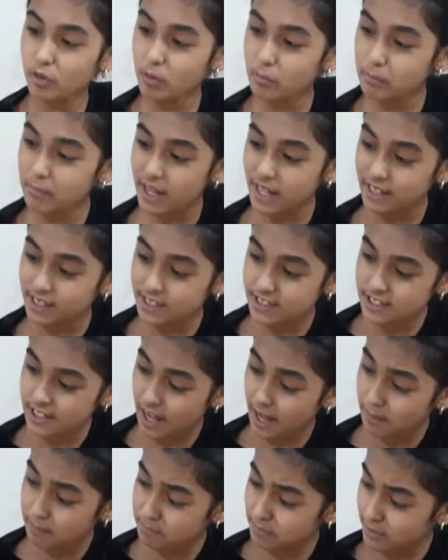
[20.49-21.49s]
many
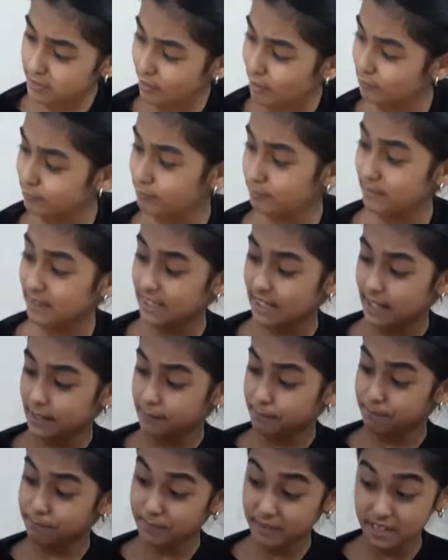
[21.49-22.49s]
types of like
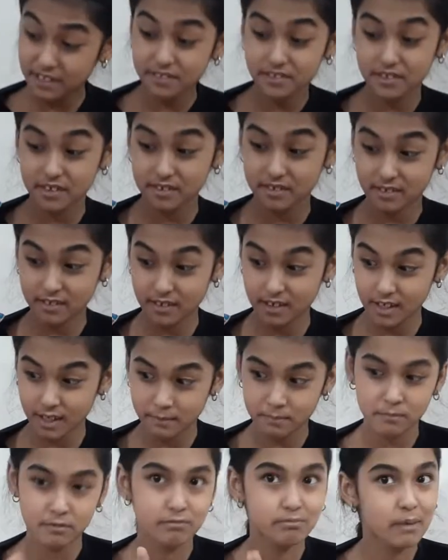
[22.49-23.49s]
princess
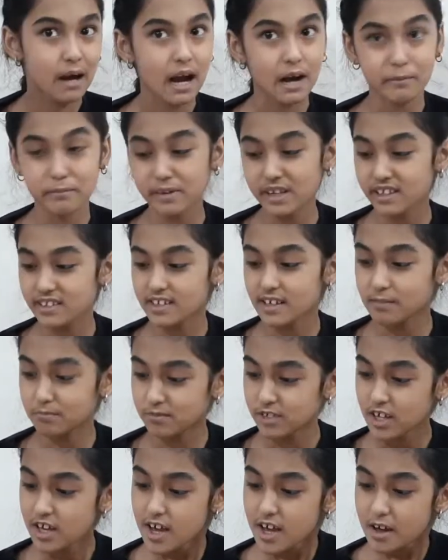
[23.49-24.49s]
themes, Barbie themes,
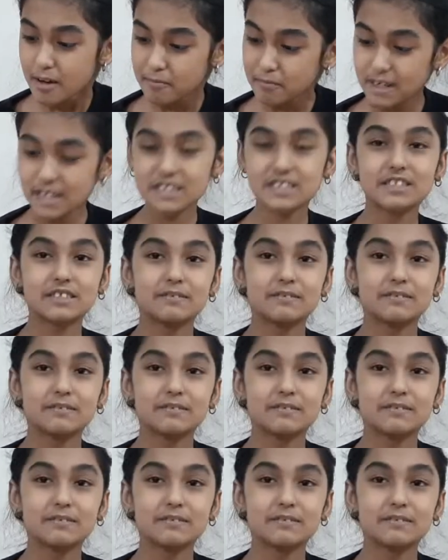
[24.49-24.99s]
but